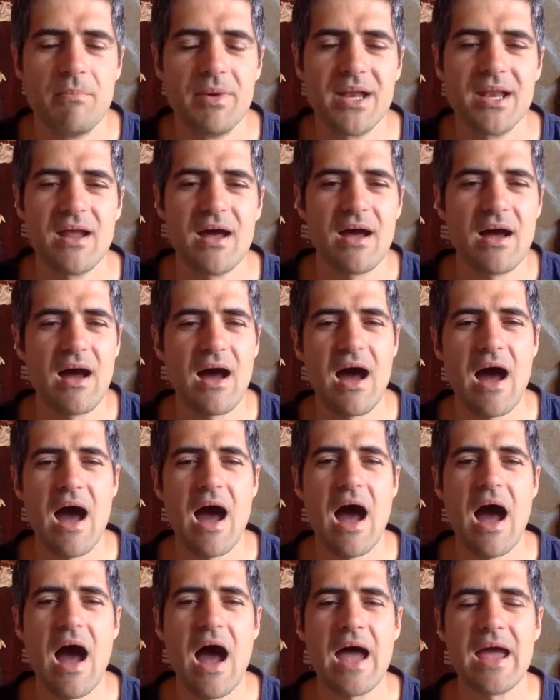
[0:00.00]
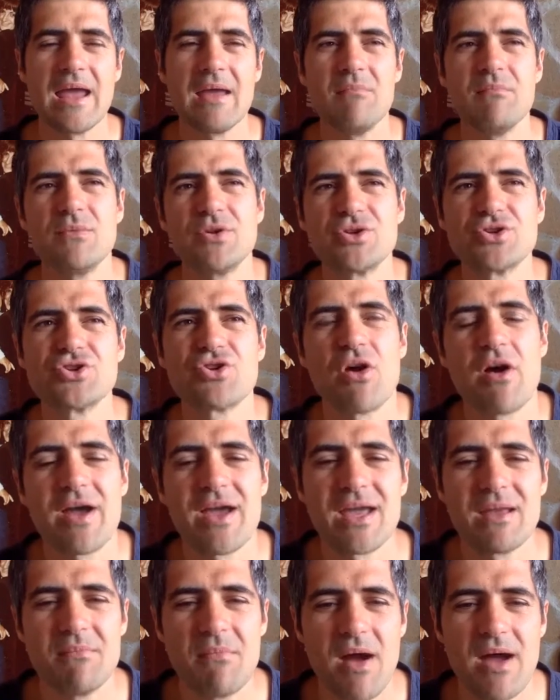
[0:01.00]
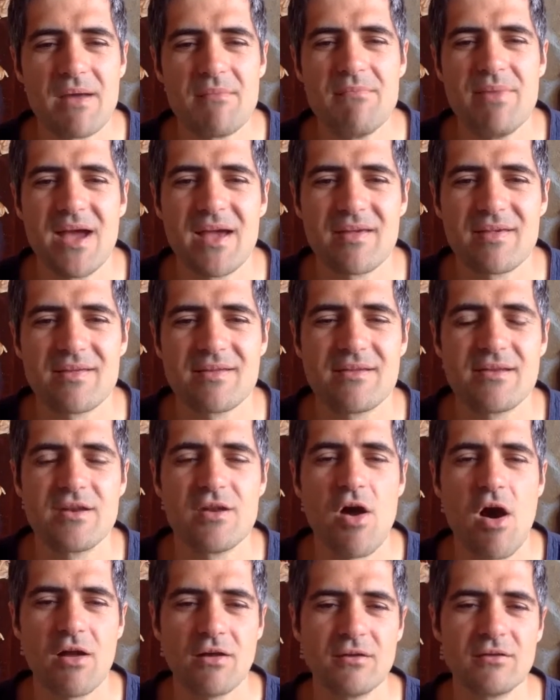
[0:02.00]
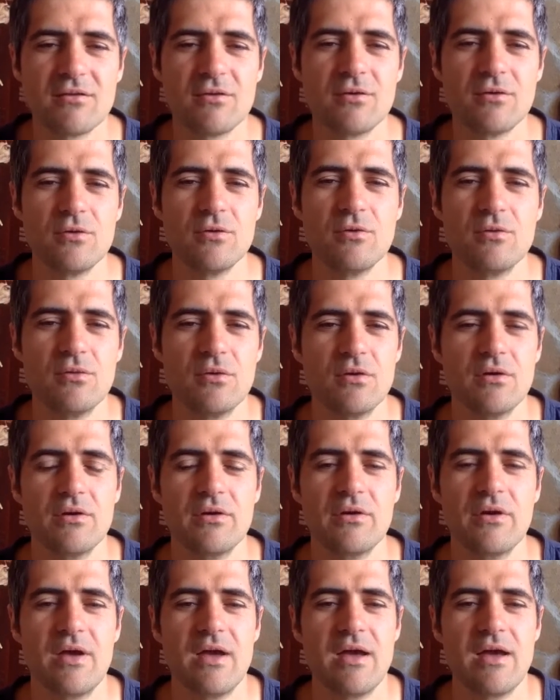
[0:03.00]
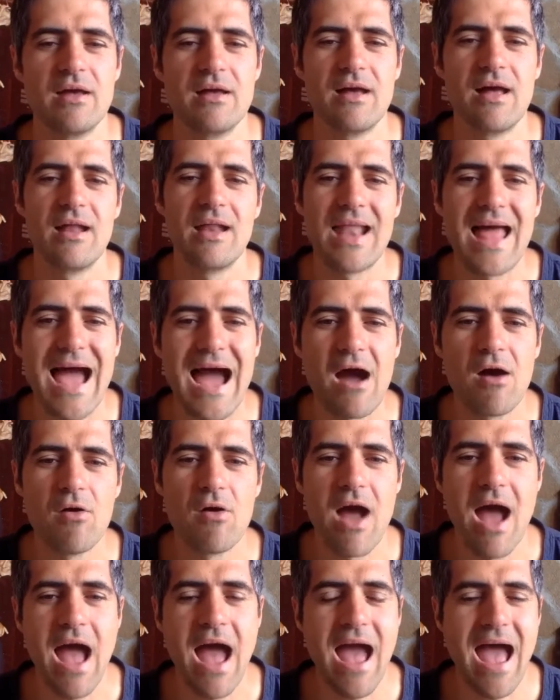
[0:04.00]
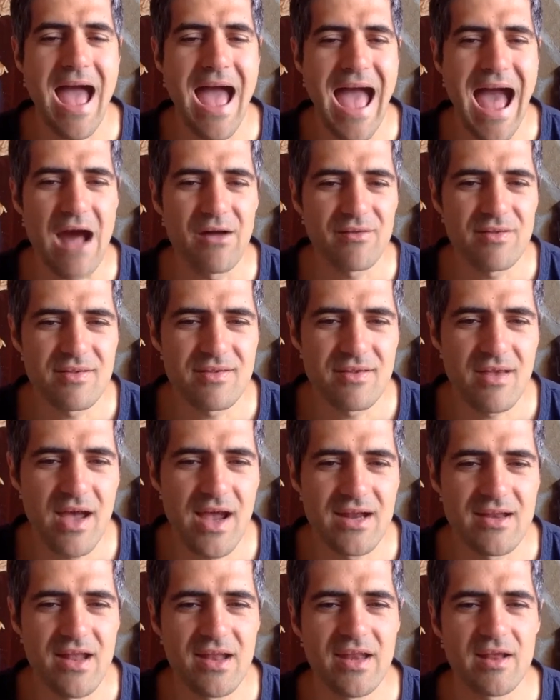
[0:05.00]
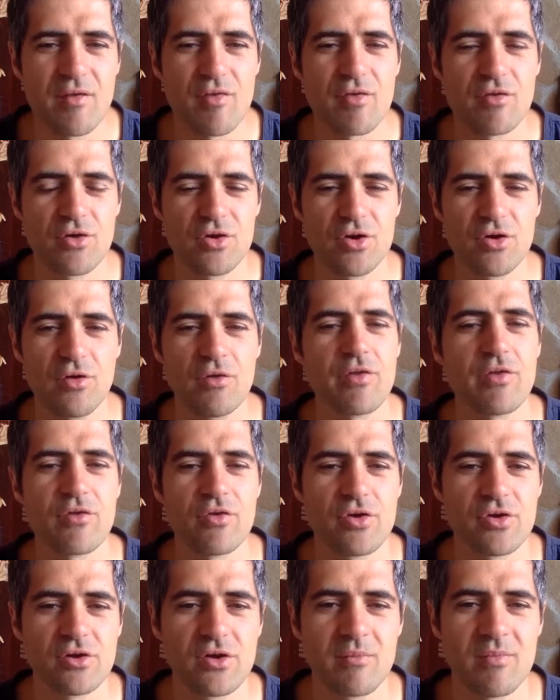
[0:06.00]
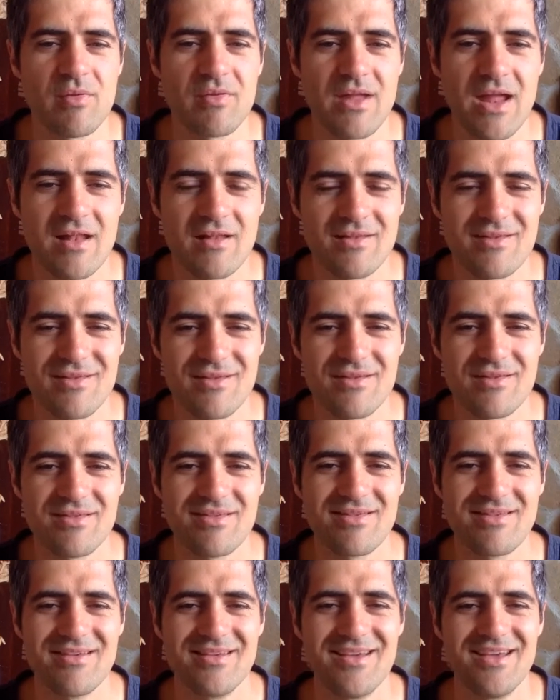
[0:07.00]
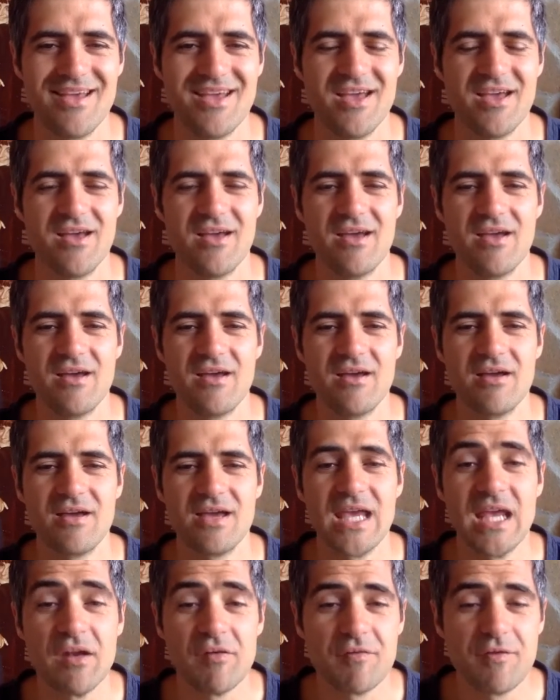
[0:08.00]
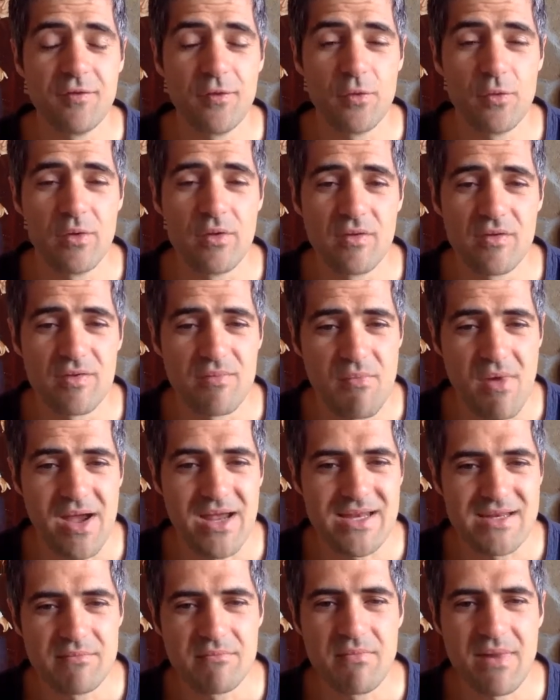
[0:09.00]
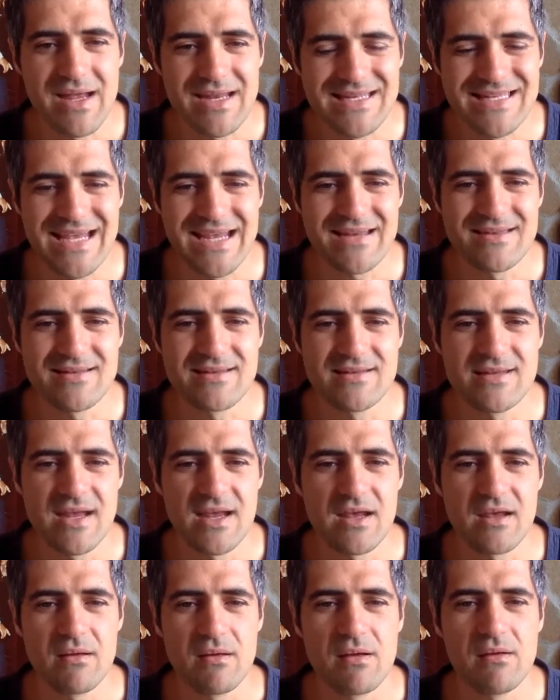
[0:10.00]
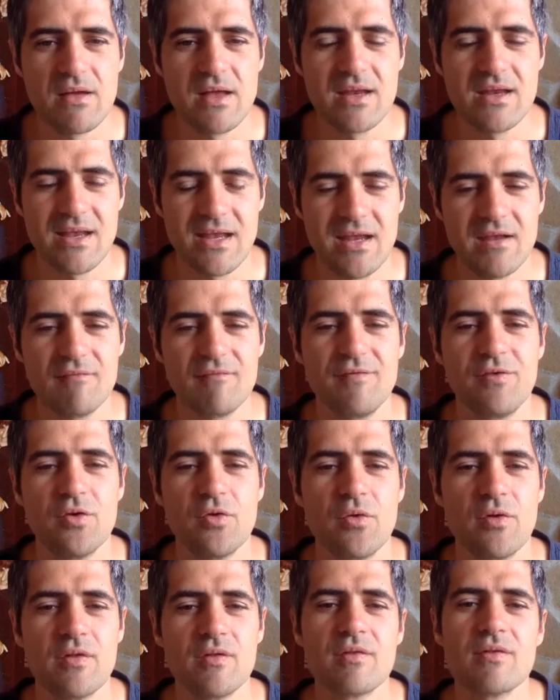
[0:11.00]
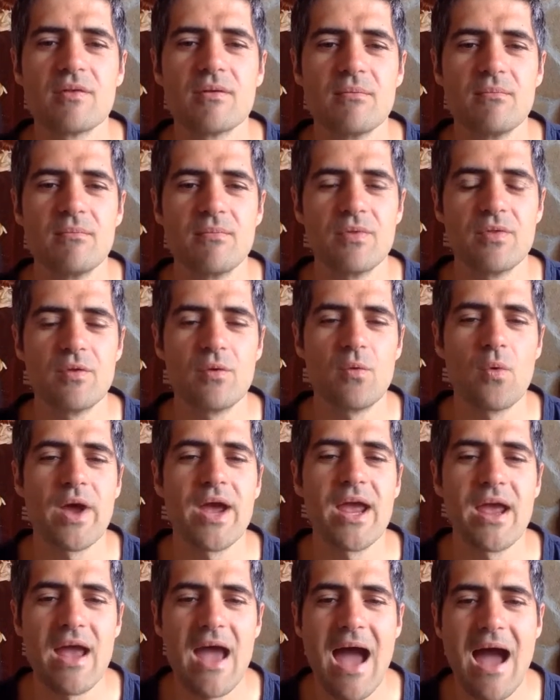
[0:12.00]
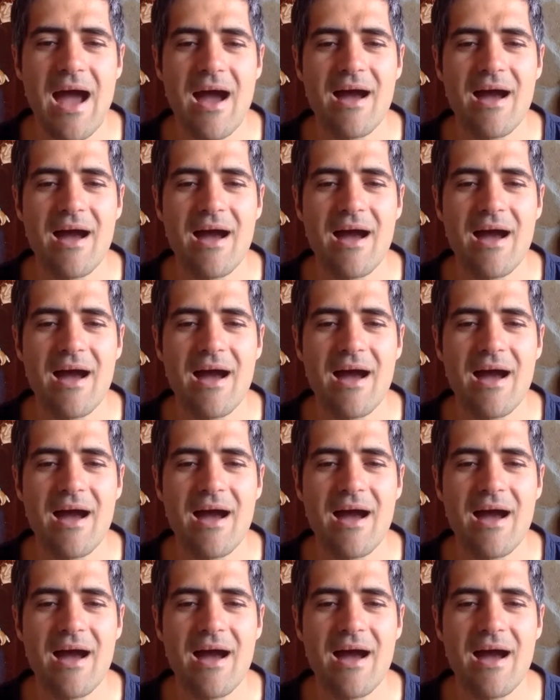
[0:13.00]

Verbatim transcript: but I'm trying my best not to allow outside and external circumstances uh, influence my, my day to day, influence the way